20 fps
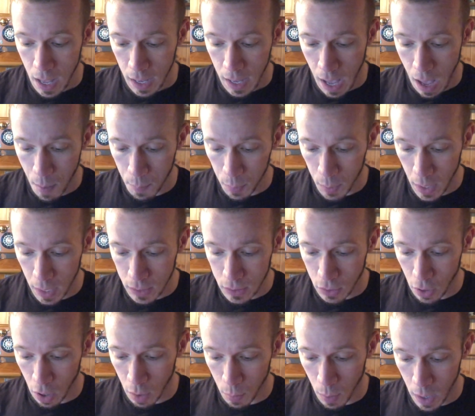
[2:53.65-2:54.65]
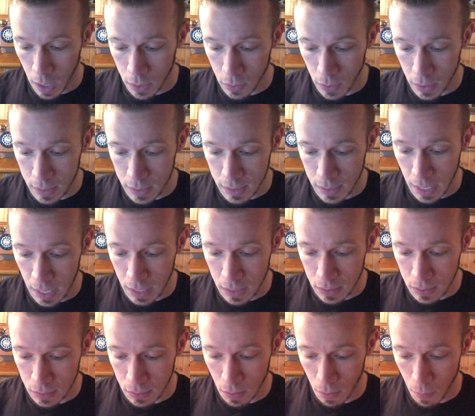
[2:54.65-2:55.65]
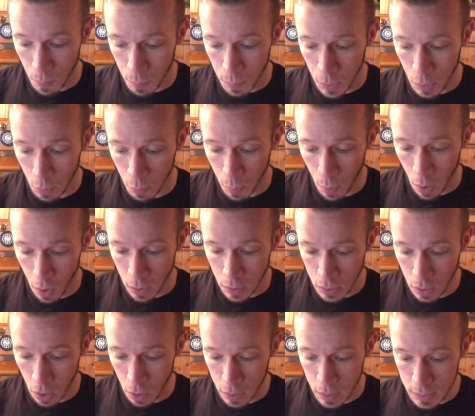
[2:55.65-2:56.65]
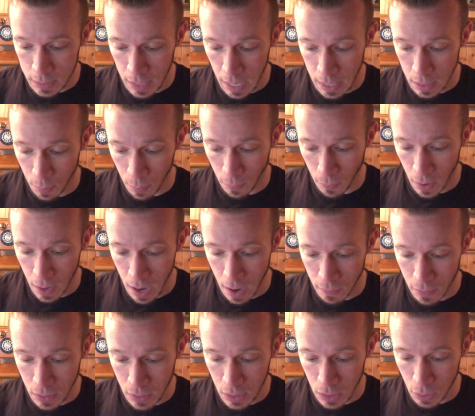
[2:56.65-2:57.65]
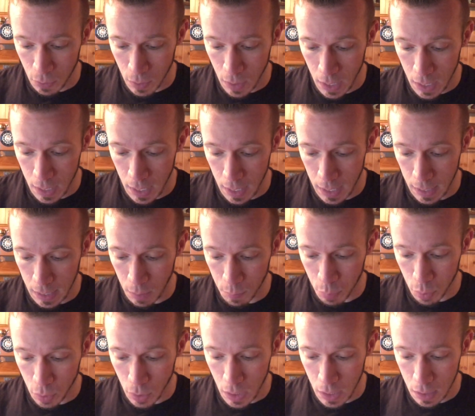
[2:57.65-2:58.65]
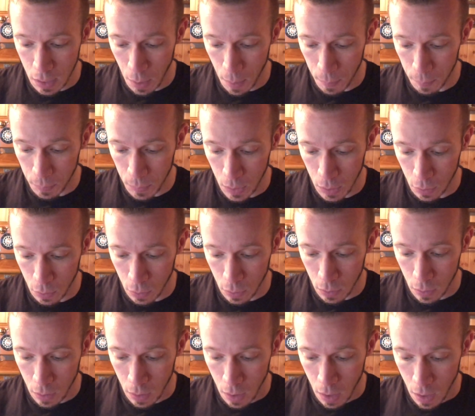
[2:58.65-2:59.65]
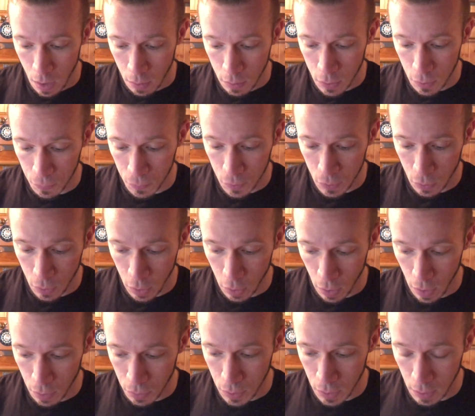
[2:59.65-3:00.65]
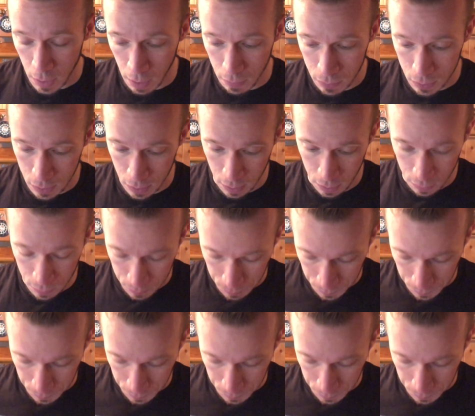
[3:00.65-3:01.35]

complex carbohydrates, SANS meal bars are designed to provide everything you need in a complete meal to fuel your healthy lifestyle.